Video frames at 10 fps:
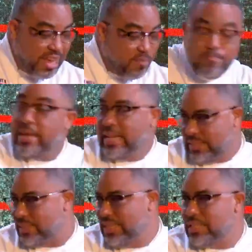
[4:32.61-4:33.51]

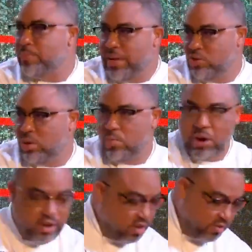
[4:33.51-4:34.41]
minutes, the spinach will
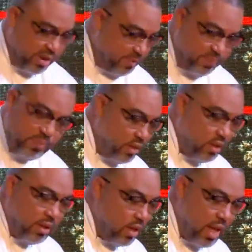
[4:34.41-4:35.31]
boil down, right?
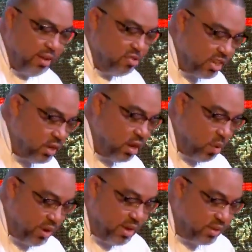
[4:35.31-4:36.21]
And you just
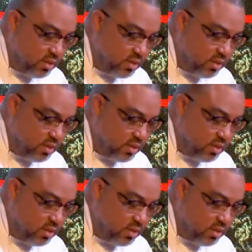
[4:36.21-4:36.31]
allow it there